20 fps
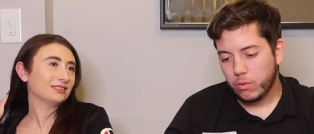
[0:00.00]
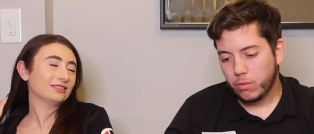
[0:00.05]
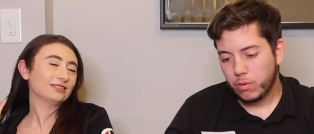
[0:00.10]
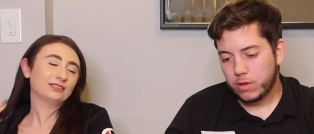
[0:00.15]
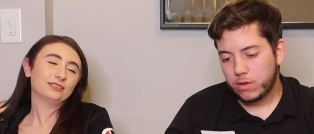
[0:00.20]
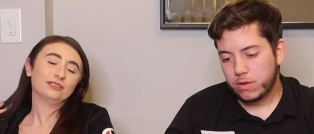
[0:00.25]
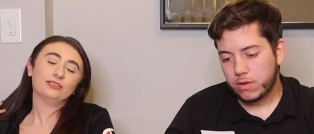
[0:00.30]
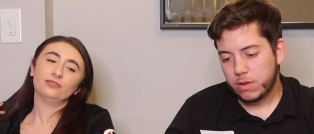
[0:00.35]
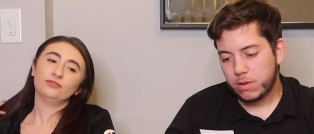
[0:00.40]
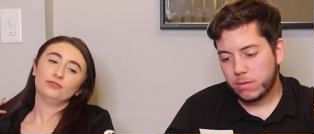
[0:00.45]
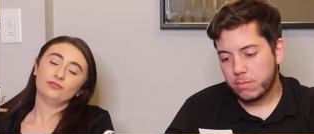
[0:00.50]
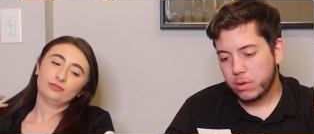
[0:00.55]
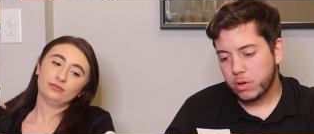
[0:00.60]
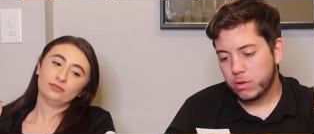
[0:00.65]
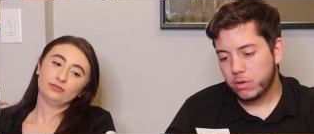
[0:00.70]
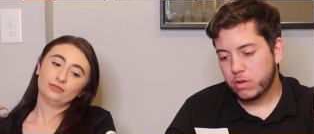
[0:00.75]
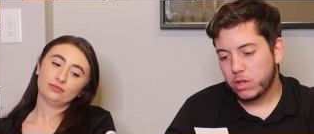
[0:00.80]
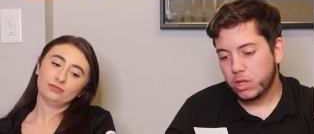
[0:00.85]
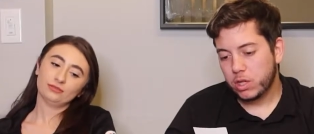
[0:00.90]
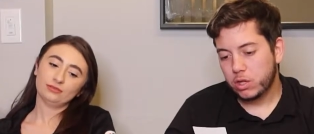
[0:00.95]
Speaker 1: What's the
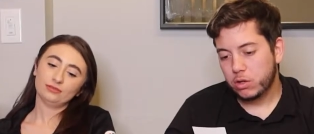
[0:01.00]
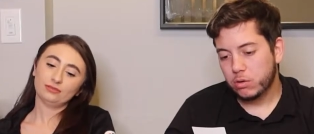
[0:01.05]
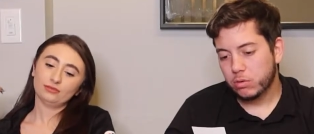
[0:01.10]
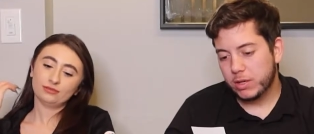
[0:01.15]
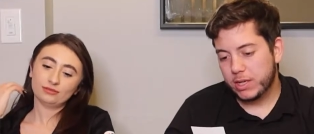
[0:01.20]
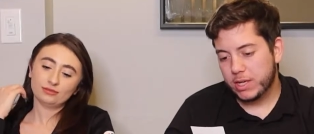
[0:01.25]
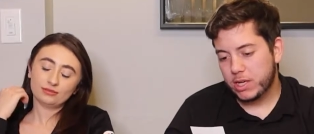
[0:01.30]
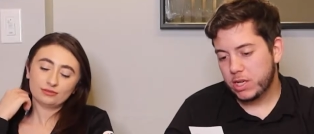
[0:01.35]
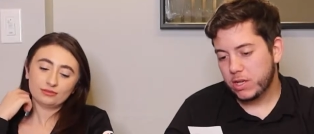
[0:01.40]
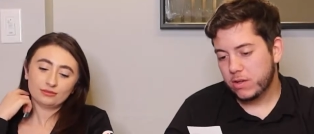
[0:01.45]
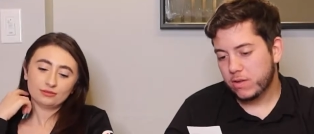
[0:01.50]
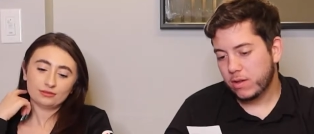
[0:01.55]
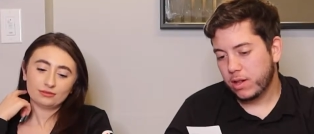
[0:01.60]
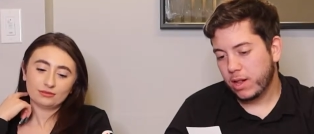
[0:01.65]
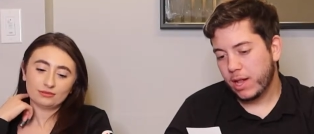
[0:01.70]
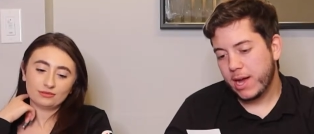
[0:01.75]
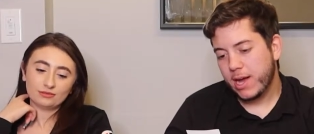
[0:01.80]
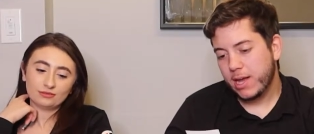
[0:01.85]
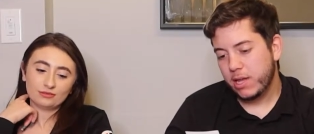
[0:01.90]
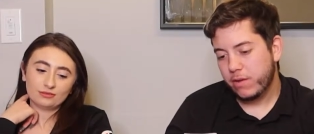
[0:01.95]
most egregious
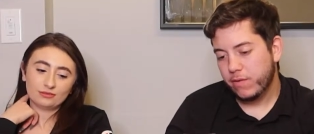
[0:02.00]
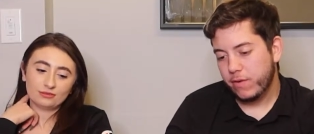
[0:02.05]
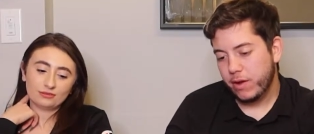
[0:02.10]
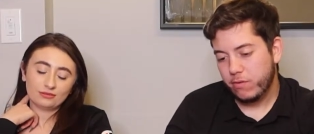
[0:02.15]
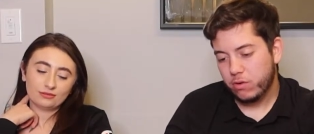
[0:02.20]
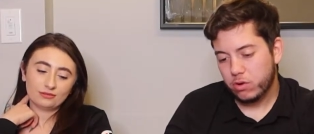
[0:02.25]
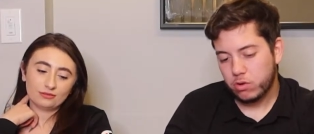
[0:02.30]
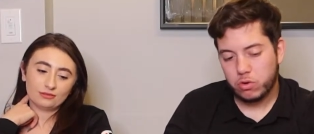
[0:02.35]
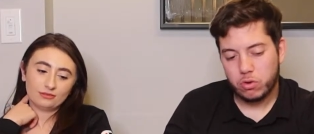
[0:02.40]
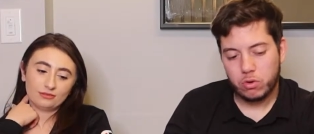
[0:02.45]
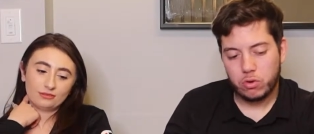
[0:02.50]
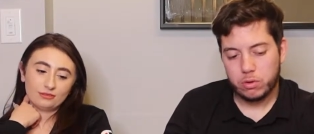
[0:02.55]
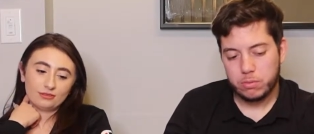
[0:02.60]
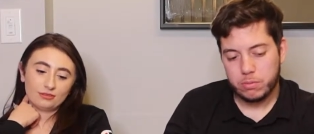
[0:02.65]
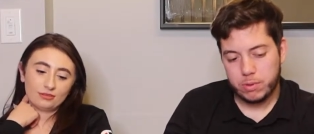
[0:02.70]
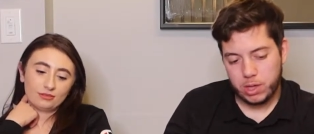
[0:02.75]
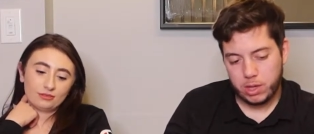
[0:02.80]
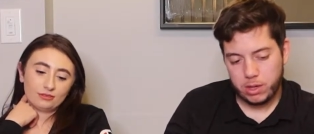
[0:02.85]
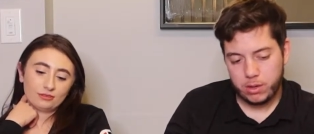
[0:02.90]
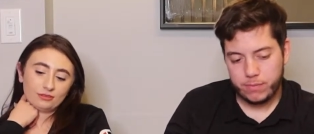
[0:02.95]
lie you've ever
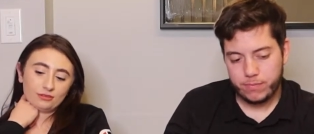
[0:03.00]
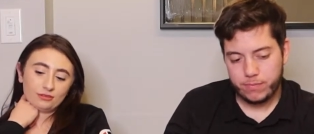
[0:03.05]
told me?